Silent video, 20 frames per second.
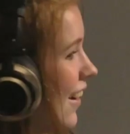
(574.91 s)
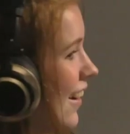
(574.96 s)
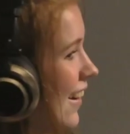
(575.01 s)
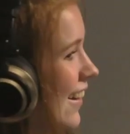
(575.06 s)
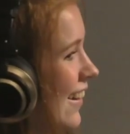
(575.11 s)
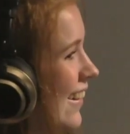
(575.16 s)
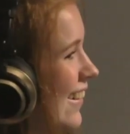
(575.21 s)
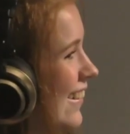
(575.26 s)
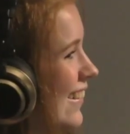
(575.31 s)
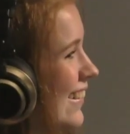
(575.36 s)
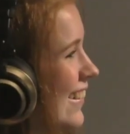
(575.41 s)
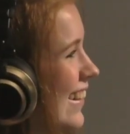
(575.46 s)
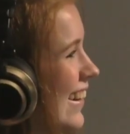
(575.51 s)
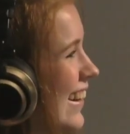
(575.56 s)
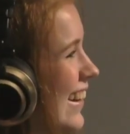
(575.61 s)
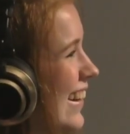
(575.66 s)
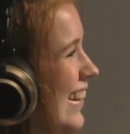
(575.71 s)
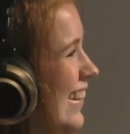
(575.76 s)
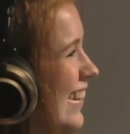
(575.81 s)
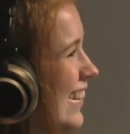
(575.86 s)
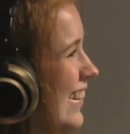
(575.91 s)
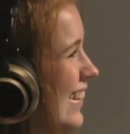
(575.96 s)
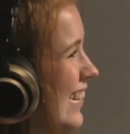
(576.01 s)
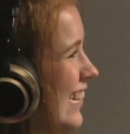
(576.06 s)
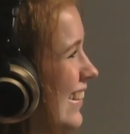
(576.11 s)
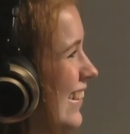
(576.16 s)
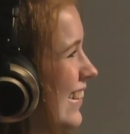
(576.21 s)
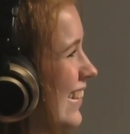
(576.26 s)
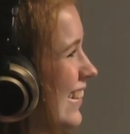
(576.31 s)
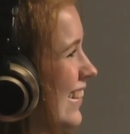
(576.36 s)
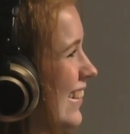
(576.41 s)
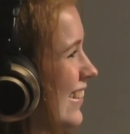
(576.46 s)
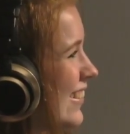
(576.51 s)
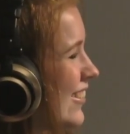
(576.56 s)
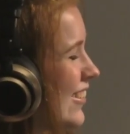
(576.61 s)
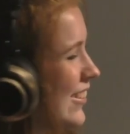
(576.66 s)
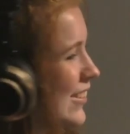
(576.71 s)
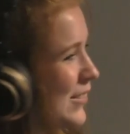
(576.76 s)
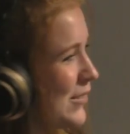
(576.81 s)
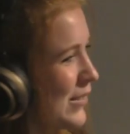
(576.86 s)
Oh, try
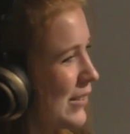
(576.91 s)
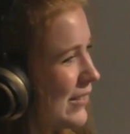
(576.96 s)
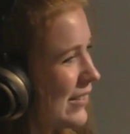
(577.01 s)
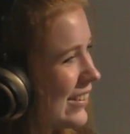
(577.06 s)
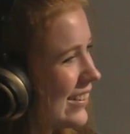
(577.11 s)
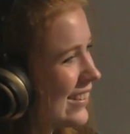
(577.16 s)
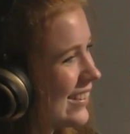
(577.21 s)
to remember.